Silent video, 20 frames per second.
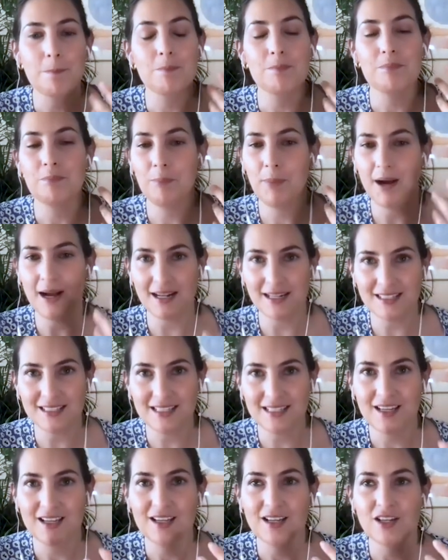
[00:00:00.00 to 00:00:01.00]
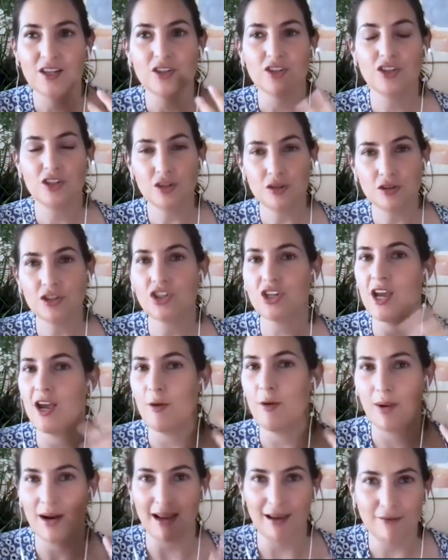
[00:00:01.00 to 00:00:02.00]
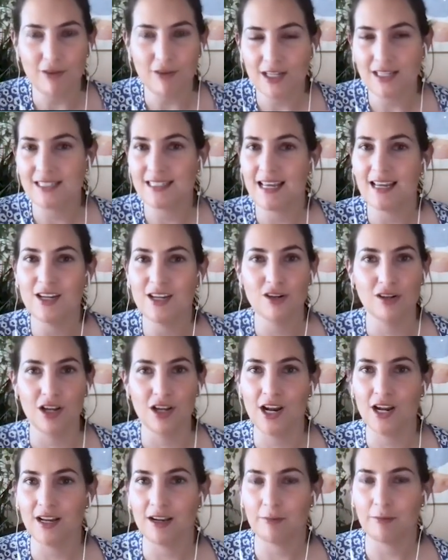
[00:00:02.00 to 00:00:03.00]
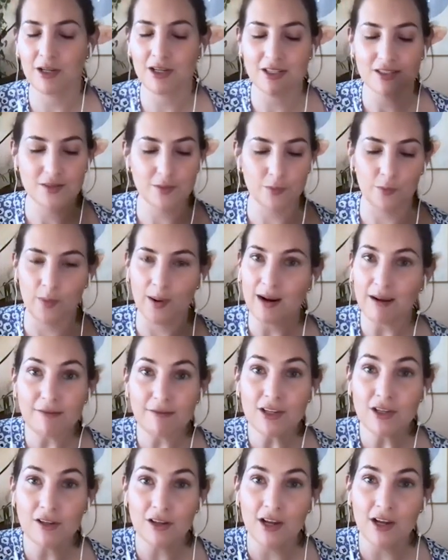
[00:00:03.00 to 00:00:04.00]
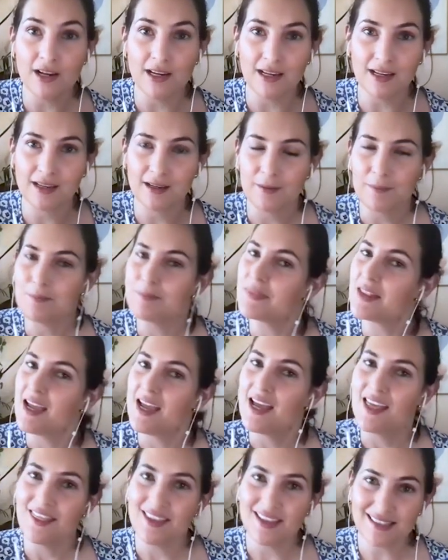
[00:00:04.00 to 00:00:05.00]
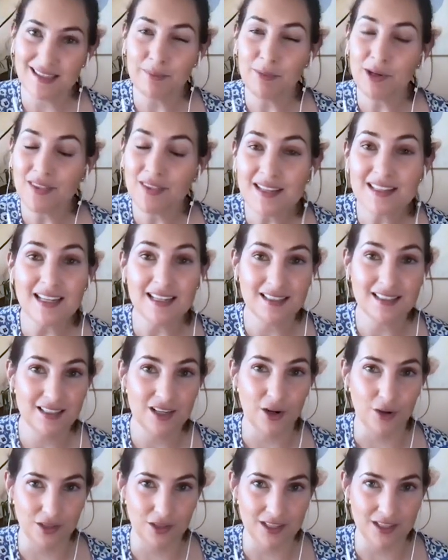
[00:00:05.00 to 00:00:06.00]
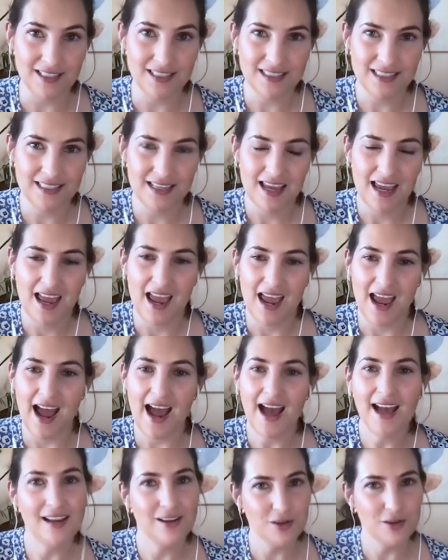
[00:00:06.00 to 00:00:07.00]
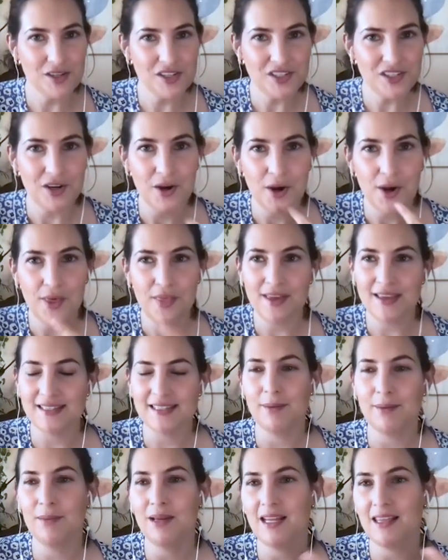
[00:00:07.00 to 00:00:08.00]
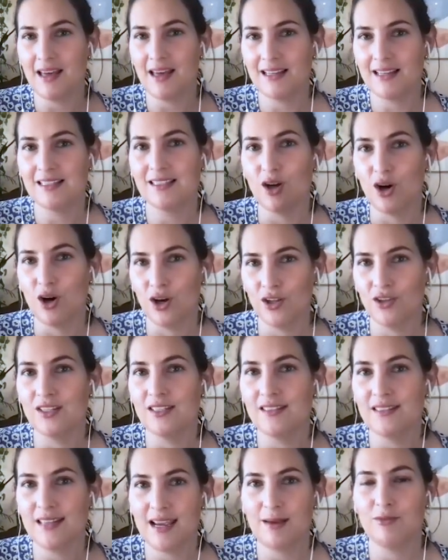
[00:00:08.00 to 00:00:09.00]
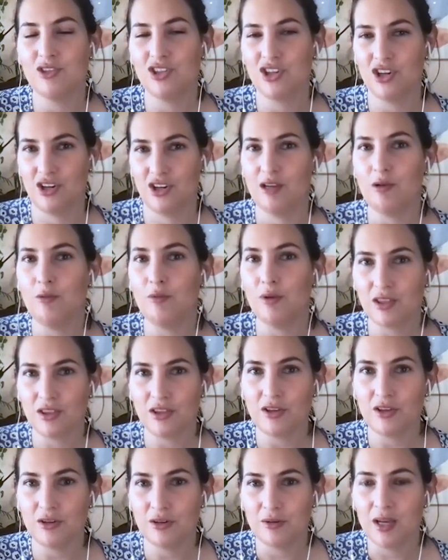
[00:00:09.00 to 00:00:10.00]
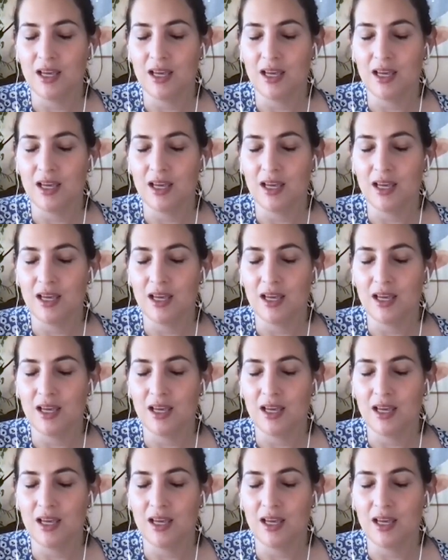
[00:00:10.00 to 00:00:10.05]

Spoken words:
but do share whatever it is that you're learning, because whatever you're learning, there's someone that doesn't know this. And also there's somebody that is on the same journey with you.